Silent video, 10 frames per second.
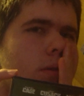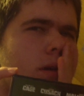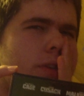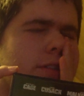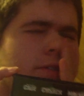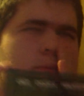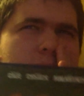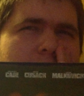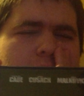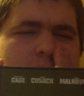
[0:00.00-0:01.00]
I think this
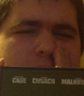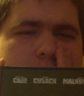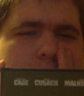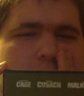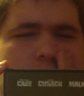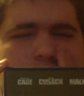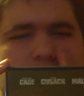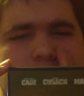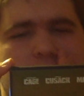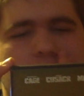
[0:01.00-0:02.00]
movie got, like,
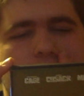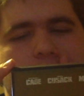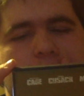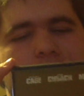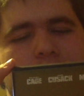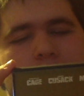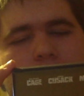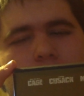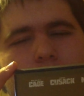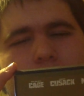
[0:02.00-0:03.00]
55% on critics,
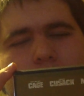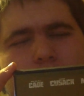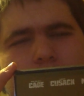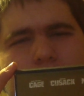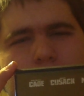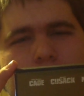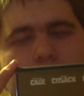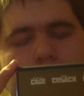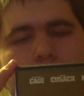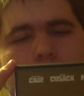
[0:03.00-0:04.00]
so it really wasn't, it
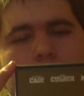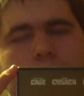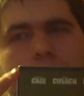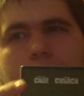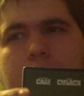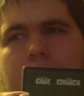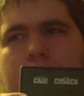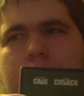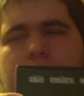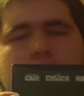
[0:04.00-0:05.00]
was rotten.
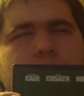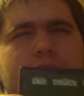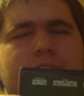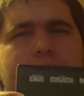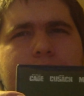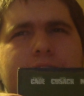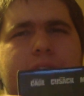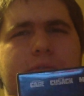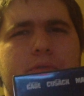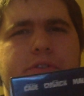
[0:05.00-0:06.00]
I think it was, like,
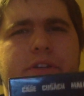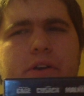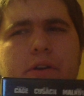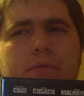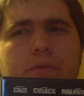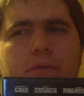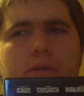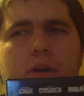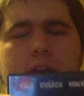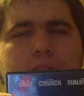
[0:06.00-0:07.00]
77% on
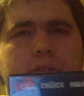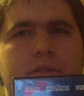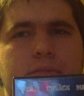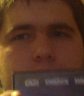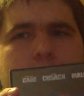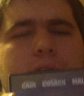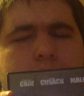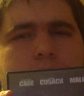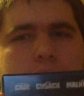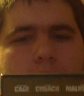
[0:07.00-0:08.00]
audience, so that was
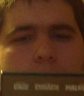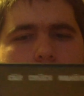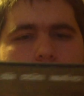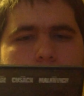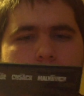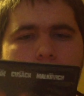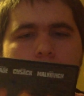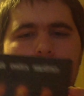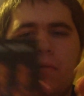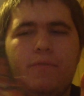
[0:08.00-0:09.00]
pretty good.
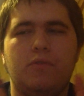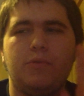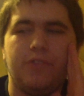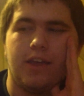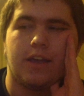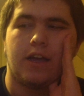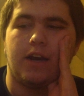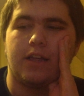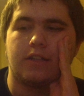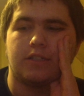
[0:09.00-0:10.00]
But for a movie that
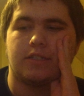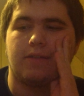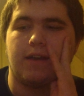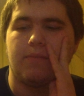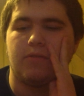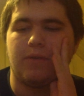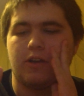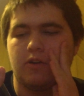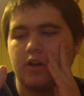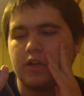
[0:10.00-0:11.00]
kind of got slammed by
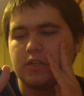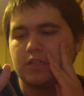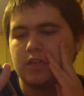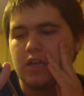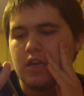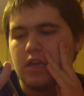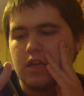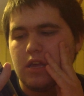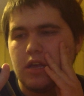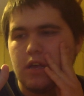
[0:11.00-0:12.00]
critics,
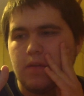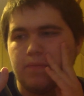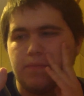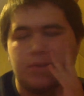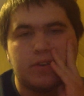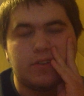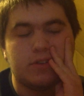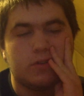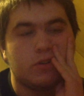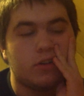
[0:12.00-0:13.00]
this
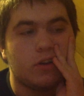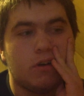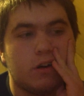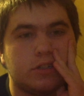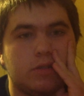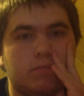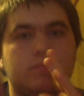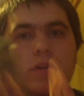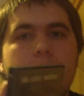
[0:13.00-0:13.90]
is really awesome.